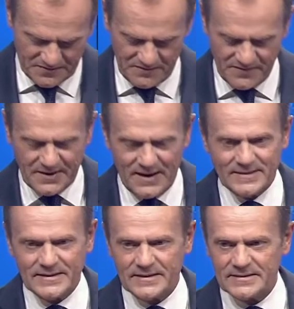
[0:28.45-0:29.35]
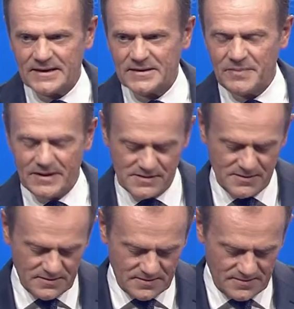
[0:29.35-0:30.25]
if difficult and
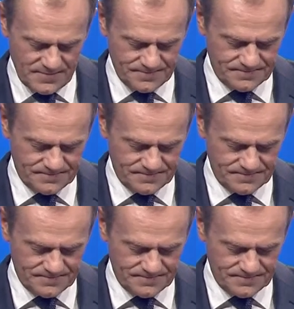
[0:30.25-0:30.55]
unpleasant,